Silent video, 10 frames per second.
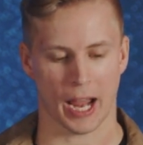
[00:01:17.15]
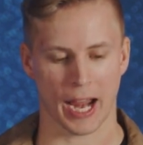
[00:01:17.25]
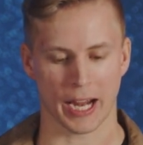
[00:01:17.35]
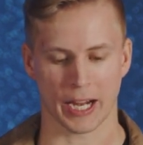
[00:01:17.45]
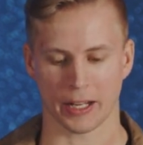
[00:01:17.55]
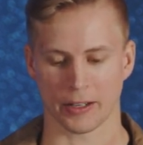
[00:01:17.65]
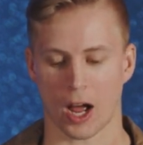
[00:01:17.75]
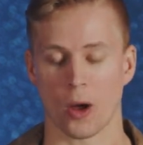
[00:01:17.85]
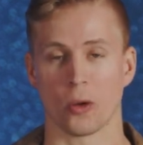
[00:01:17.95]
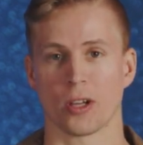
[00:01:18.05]
And
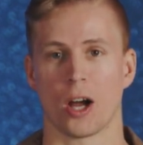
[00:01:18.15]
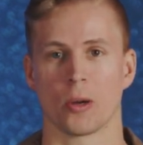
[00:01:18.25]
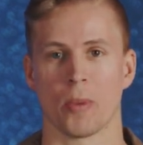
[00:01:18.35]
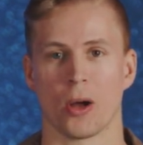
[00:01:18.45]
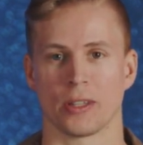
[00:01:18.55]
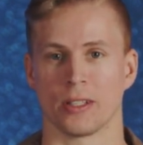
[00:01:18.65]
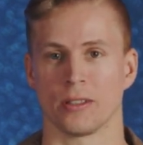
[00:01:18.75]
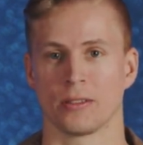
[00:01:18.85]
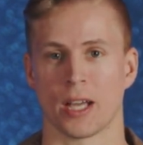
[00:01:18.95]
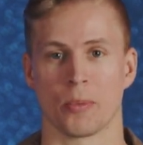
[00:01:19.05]
I will talk about
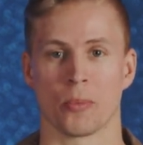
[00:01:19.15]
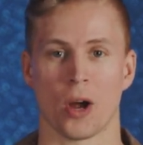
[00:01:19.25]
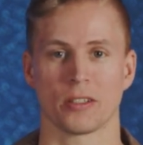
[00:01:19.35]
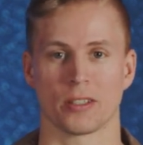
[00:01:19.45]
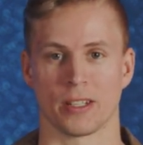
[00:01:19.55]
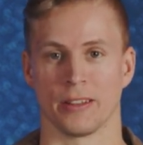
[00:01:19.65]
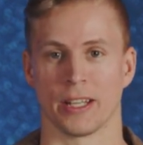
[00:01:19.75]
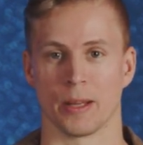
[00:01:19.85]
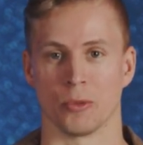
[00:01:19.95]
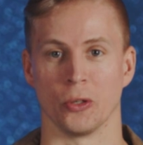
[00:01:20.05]
the type of processing
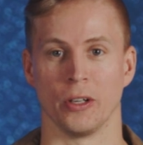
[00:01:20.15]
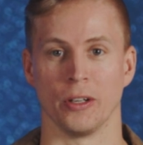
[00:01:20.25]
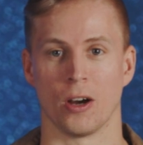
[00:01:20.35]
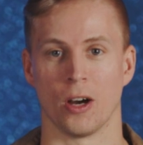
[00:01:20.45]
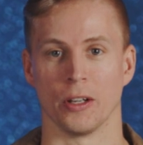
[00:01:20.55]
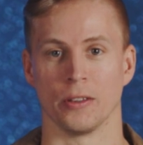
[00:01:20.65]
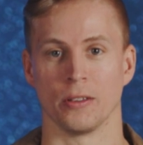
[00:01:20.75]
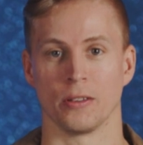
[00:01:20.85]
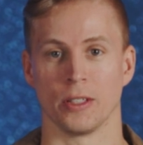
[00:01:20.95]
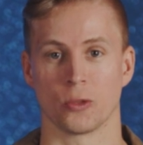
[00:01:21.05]
that I'm doing
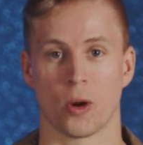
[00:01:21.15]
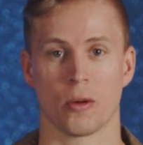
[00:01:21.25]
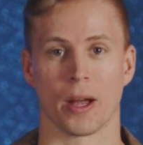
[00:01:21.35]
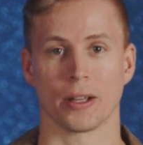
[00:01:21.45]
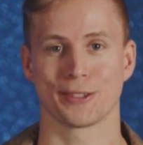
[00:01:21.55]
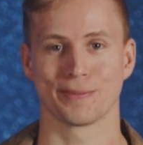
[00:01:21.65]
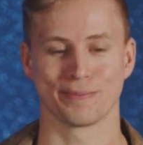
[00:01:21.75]
on these choir mics.